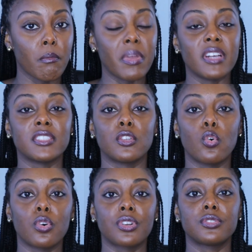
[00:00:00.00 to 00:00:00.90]
Because in
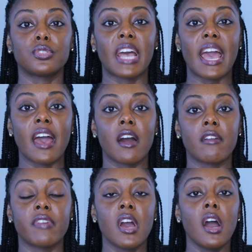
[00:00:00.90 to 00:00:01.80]
order to
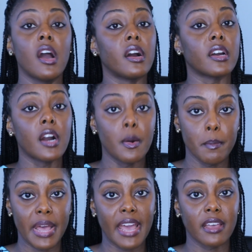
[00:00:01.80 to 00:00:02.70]
have a
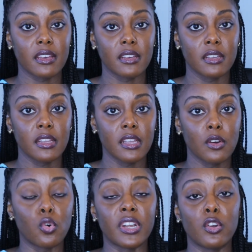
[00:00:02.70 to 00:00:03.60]
comeback,
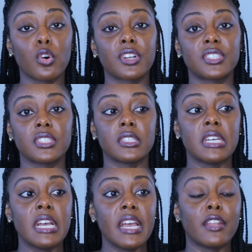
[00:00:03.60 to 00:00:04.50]
or in order to
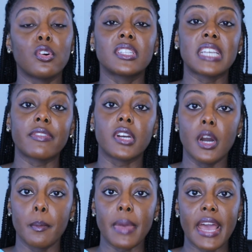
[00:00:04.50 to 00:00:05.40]
in order to have a
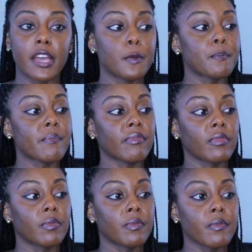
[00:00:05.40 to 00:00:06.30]
comeback,
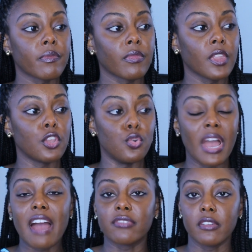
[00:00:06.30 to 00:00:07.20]
you
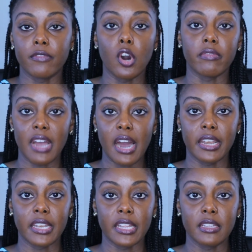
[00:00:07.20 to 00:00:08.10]
have to involve
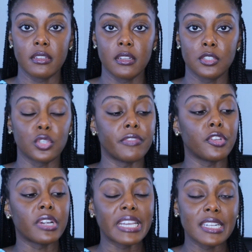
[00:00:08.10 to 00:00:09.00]
God in it. So if
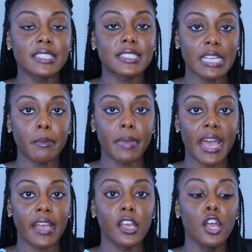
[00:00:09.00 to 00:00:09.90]
you're in a
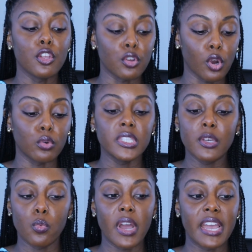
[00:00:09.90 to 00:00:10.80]
setback, your
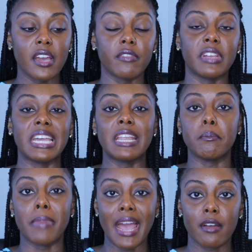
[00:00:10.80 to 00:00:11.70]
only way of
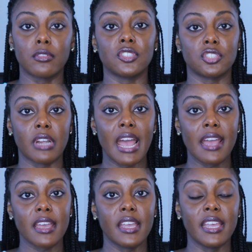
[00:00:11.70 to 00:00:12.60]
getting back on
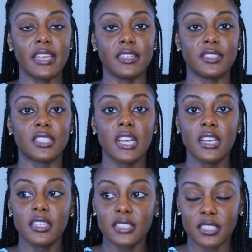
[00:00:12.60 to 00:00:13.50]
track is
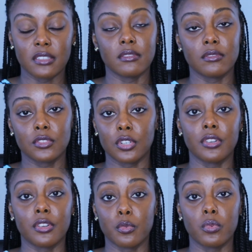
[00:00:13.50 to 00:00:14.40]
to
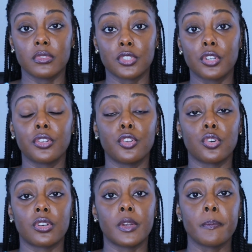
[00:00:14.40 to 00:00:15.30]
turn your turn
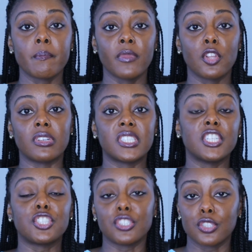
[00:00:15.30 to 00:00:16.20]
your your
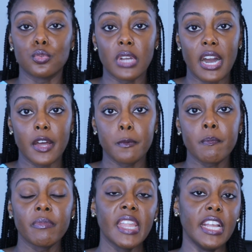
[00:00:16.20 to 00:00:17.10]
attention to God.
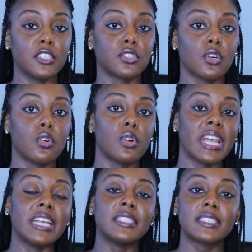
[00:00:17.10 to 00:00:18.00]
And so
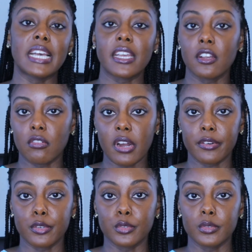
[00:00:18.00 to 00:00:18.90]
in Second
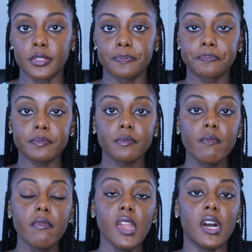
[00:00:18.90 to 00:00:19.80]
Chronicles
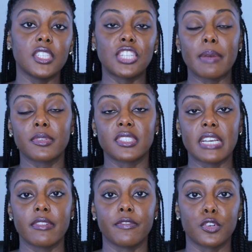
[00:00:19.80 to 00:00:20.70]
uh, chapter
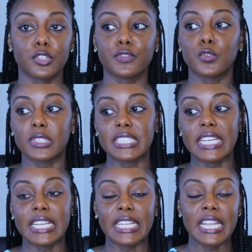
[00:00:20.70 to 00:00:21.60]
7 verse
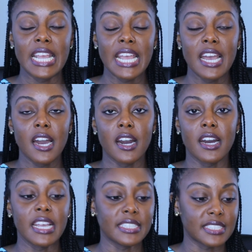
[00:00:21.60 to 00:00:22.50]
14
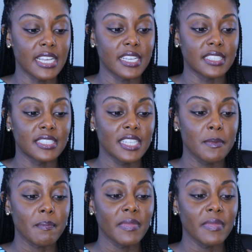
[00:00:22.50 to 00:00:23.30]
uh, it says